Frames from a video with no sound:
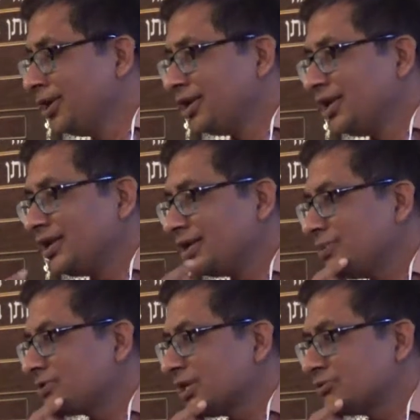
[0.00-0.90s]
Let
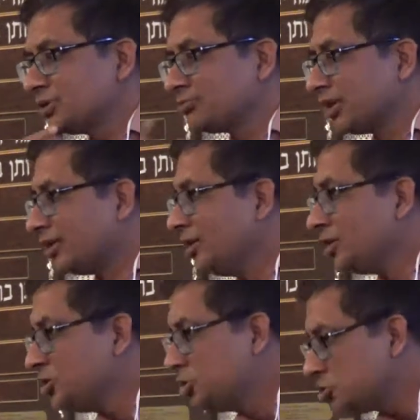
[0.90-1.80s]
me say something.
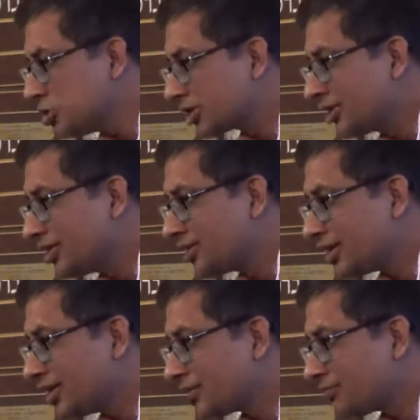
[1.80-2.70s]
Your kid
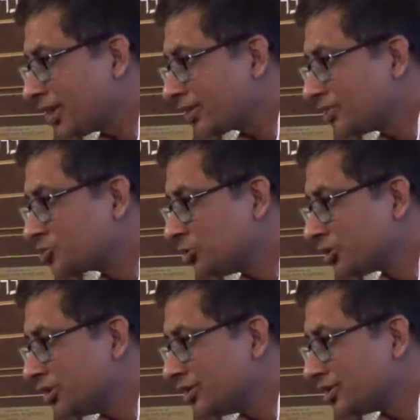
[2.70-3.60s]
cannot practice your
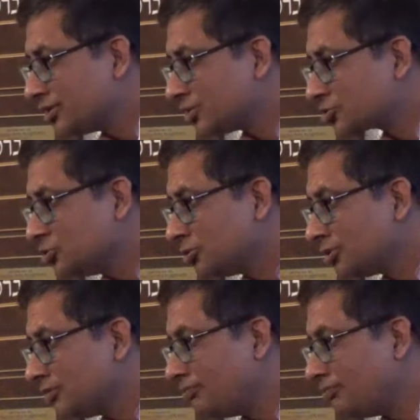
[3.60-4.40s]
religion in the school.